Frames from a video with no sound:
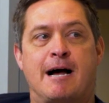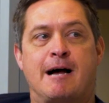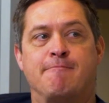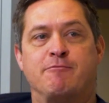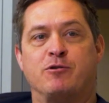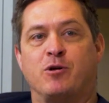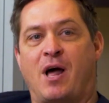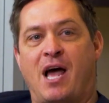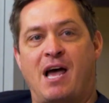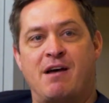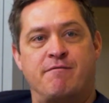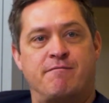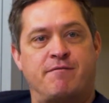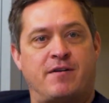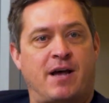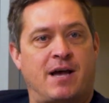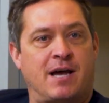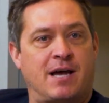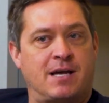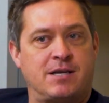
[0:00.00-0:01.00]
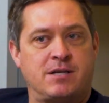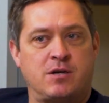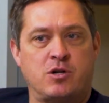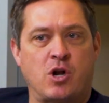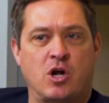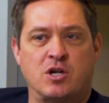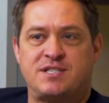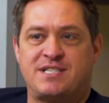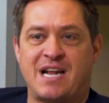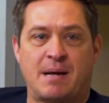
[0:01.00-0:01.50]
You'll have
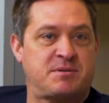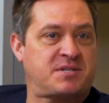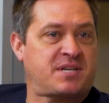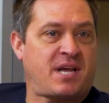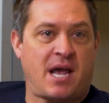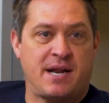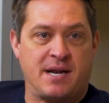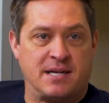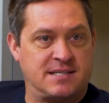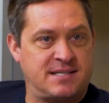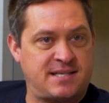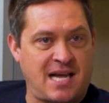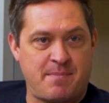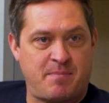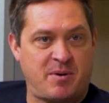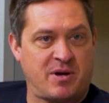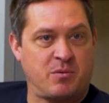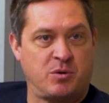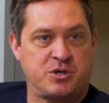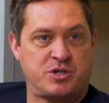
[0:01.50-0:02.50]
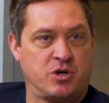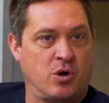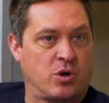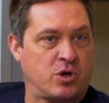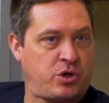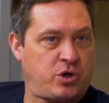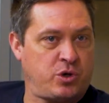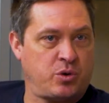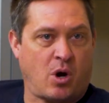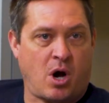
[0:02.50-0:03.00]
SnapScan and Zapper, which are your
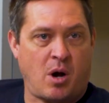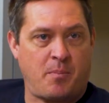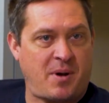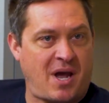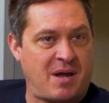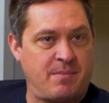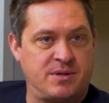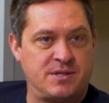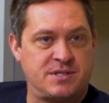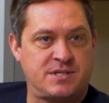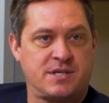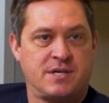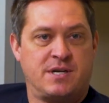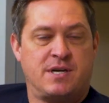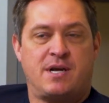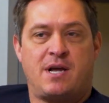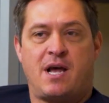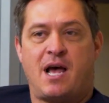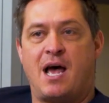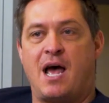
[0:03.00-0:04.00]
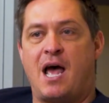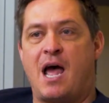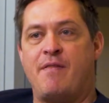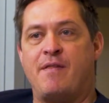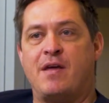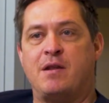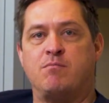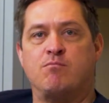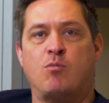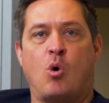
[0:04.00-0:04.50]
QR payments. And
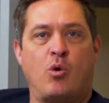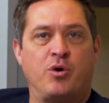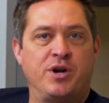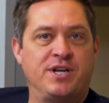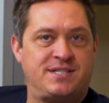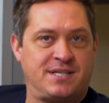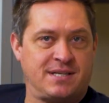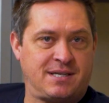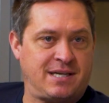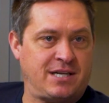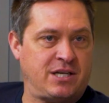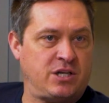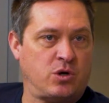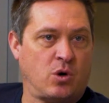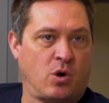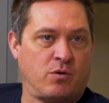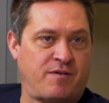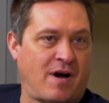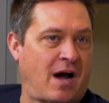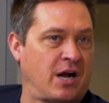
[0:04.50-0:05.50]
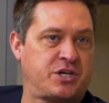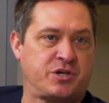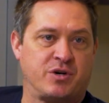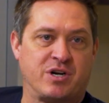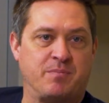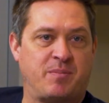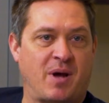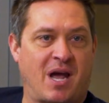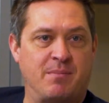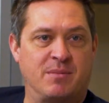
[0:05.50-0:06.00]
then more recently, your
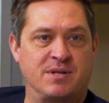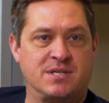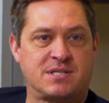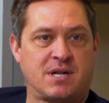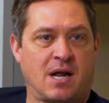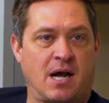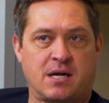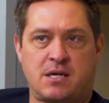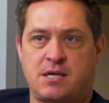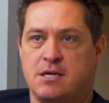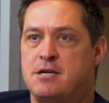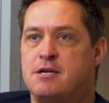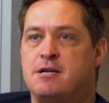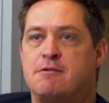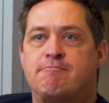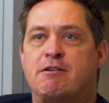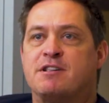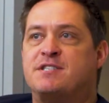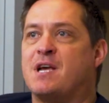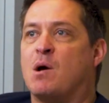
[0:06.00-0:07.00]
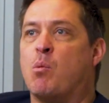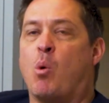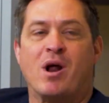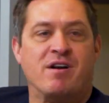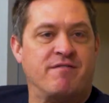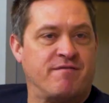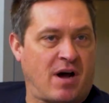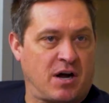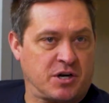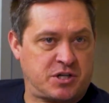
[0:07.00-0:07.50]
vouchering payments like, let's say,
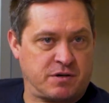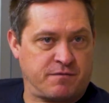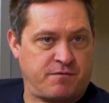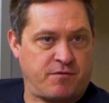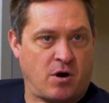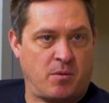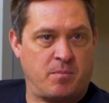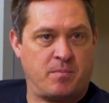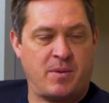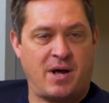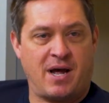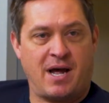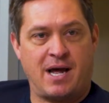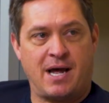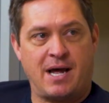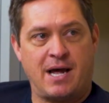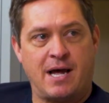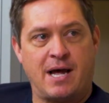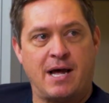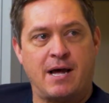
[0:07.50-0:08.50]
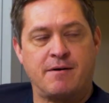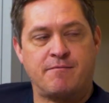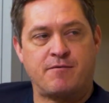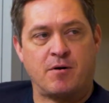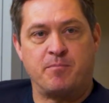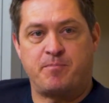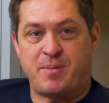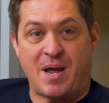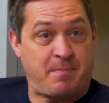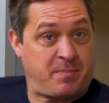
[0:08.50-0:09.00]
One Voucher from
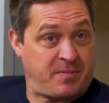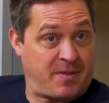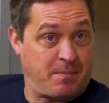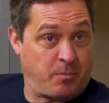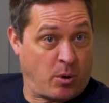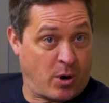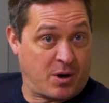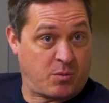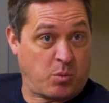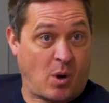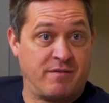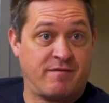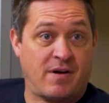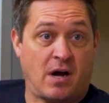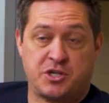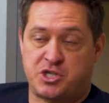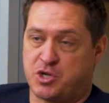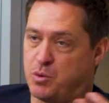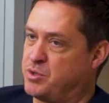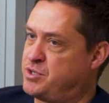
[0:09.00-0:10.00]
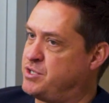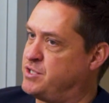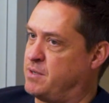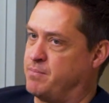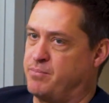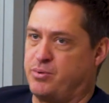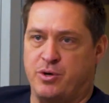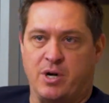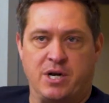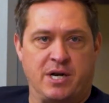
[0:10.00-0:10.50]
PEP. They brought up One Voucher, which is a
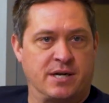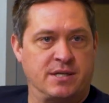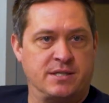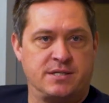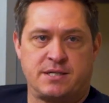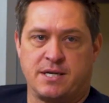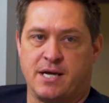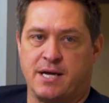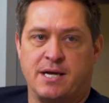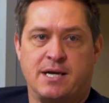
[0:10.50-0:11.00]
brilliant